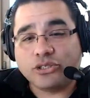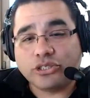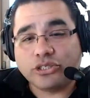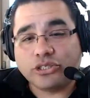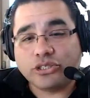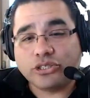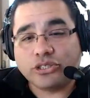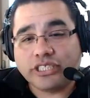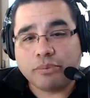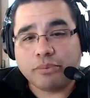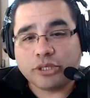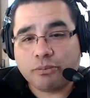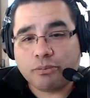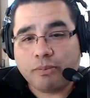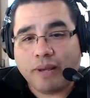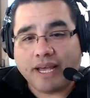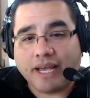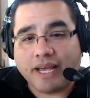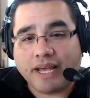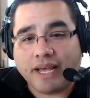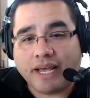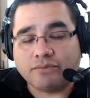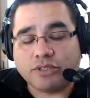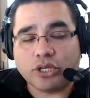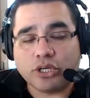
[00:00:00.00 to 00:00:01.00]
interesting
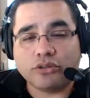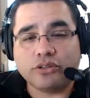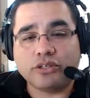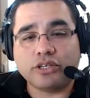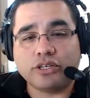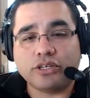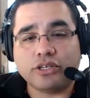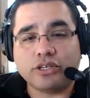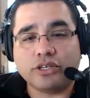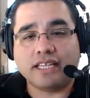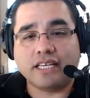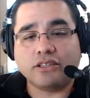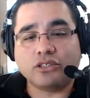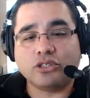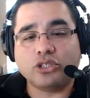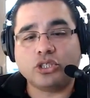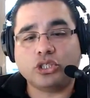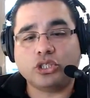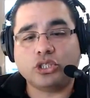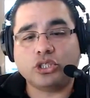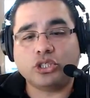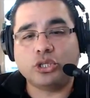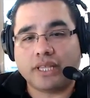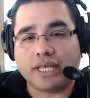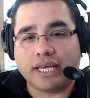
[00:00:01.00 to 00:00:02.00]
perspective. So I think there's
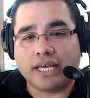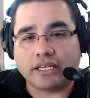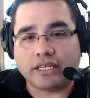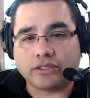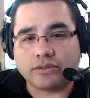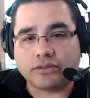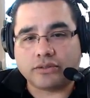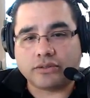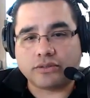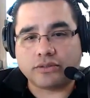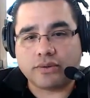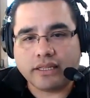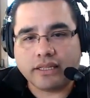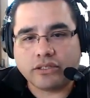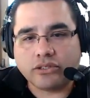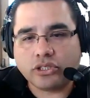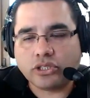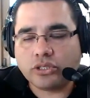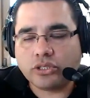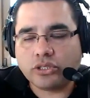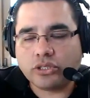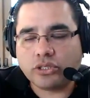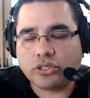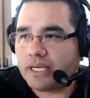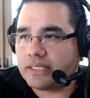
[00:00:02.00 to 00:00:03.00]
two things, right? There's
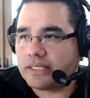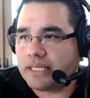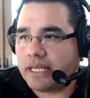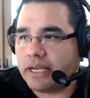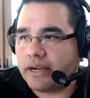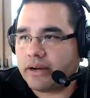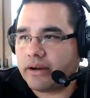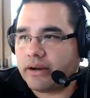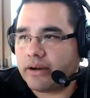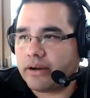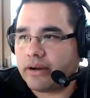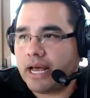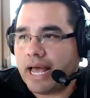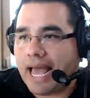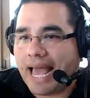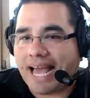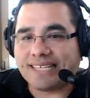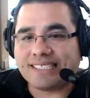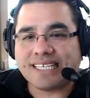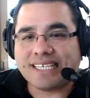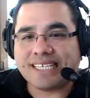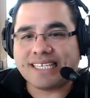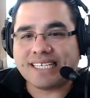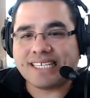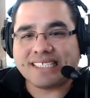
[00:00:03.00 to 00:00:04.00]
two things there.
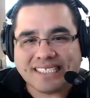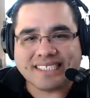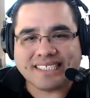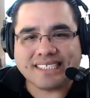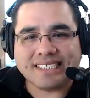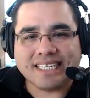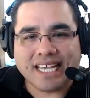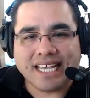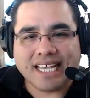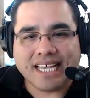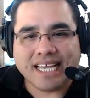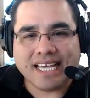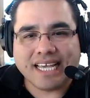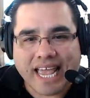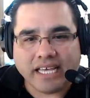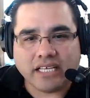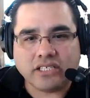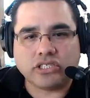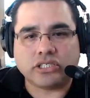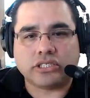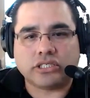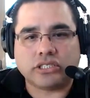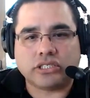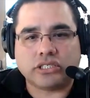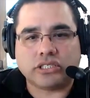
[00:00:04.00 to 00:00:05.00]
As a listing
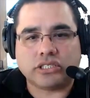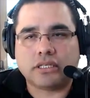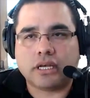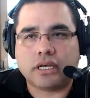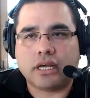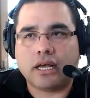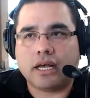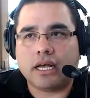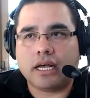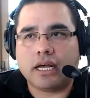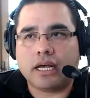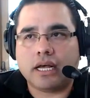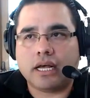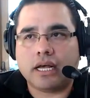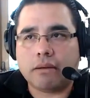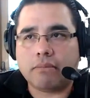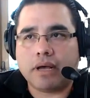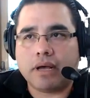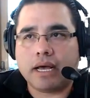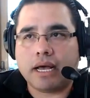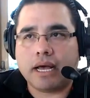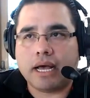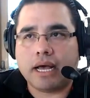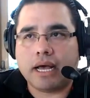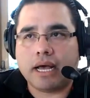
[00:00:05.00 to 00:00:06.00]
agent,
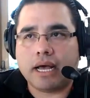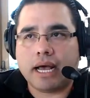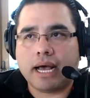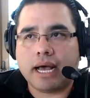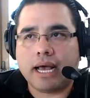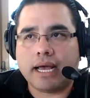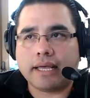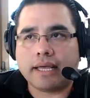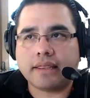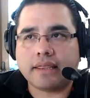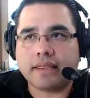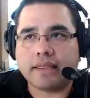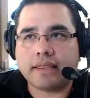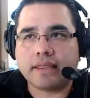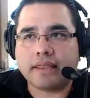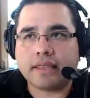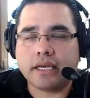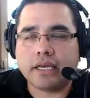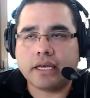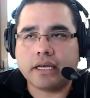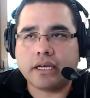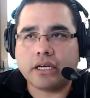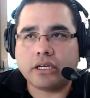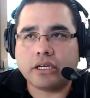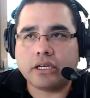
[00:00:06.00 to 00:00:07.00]
I
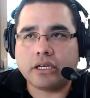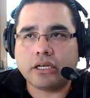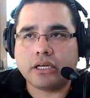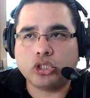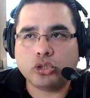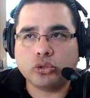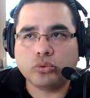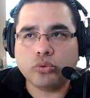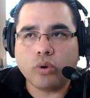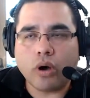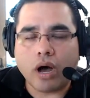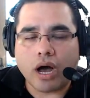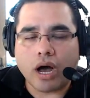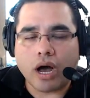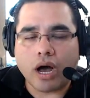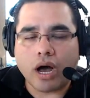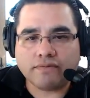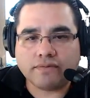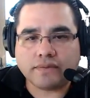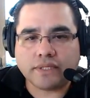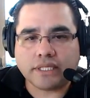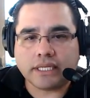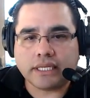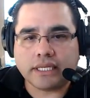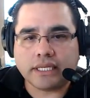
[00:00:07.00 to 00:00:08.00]
think too
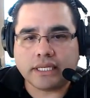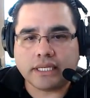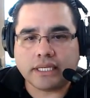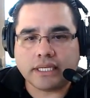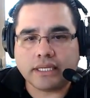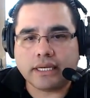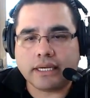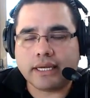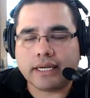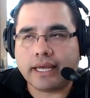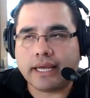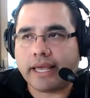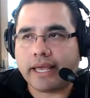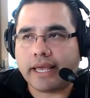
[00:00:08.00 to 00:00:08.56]
often